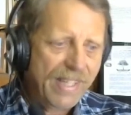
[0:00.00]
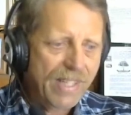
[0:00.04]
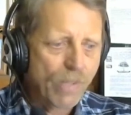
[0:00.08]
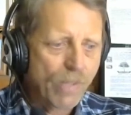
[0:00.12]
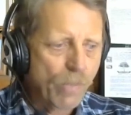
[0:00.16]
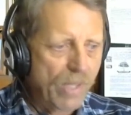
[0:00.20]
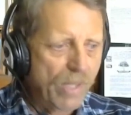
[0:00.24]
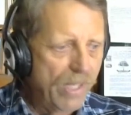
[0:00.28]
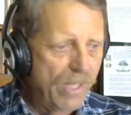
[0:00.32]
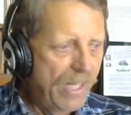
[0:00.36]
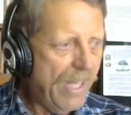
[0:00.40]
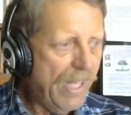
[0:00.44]

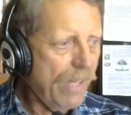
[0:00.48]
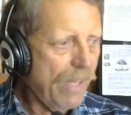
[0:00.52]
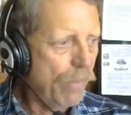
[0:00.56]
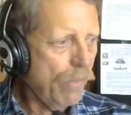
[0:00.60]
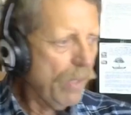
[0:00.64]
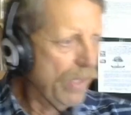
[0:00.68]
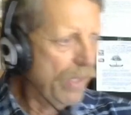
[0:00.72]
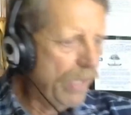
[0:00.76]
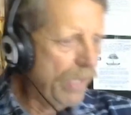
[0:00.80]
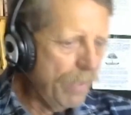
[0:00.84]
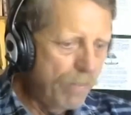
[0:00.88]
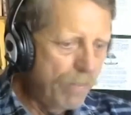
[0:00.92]
of that one,
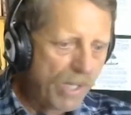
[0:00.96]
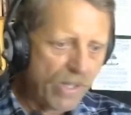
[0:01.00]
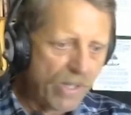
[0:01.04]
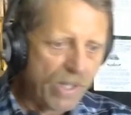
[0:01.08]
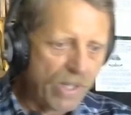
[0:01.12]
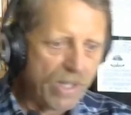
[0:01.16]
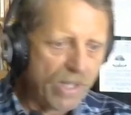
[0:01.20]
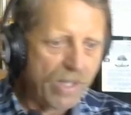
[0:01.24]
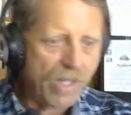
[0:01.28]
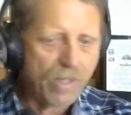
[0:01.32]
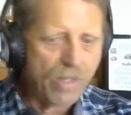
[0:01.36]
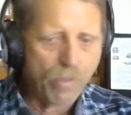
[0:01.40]
they married
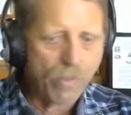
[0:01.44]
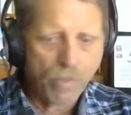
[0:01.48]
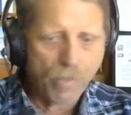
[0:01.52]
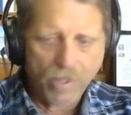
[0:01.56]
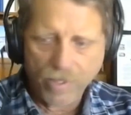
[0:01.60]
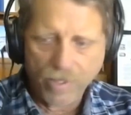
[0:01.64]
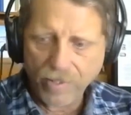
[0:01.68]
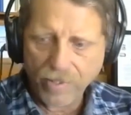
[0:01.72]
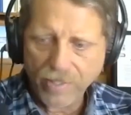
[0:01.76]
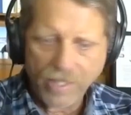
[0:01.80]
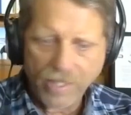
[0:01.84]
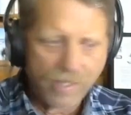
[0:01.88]
another one, and
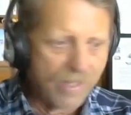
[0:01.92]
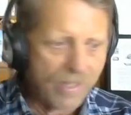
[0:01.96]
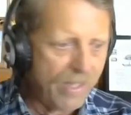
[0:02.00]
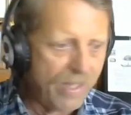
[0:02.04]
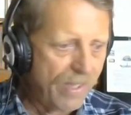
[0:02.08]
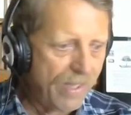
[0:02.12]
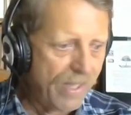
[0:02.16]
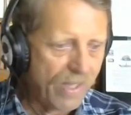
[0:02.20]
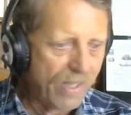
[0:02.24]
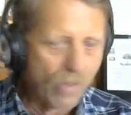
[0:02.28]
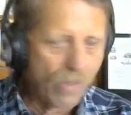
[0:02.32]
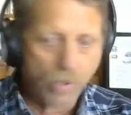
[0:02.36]
they
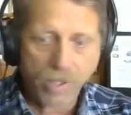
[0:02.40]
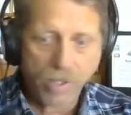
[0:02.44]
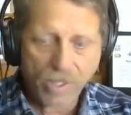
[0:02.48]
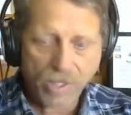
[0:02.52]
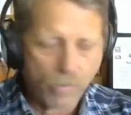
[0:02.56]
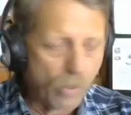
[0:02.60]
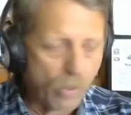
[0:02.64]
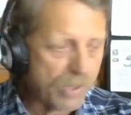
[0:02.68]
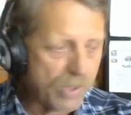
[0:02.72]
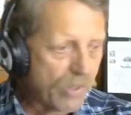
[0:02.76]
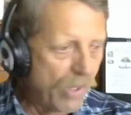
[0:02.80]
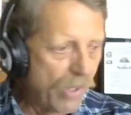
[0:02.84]
go like,
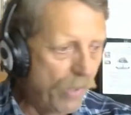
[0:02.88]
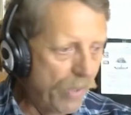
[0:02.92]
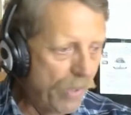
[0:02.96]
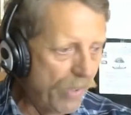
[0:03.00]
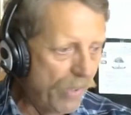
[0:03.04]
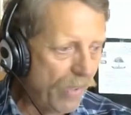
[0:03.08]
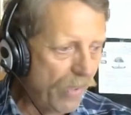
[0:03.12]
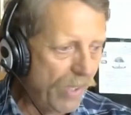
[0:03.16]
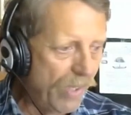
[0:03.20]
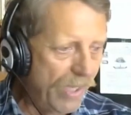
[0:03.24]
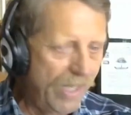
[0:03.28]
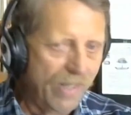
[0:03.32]
what's going
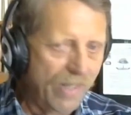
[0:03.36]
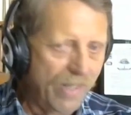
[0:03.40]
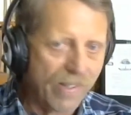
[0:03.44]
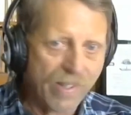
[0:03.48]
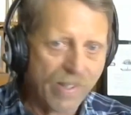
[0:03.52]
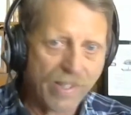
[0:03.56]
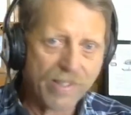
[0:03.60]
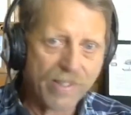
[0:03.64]
on here?